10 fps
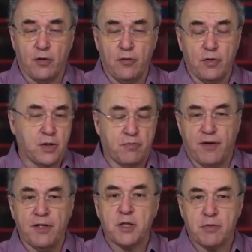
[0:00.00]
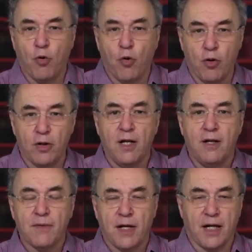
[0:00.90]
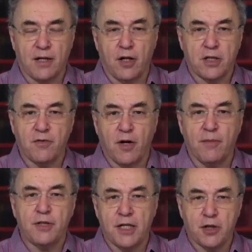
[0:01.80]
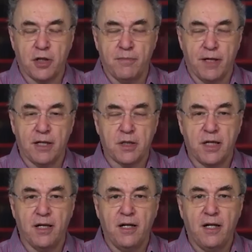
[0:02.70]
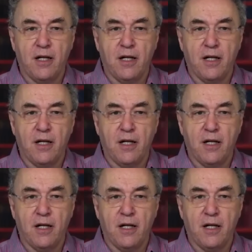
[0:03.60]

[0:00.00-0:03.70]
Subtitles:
who was very small and had lots of computational ability,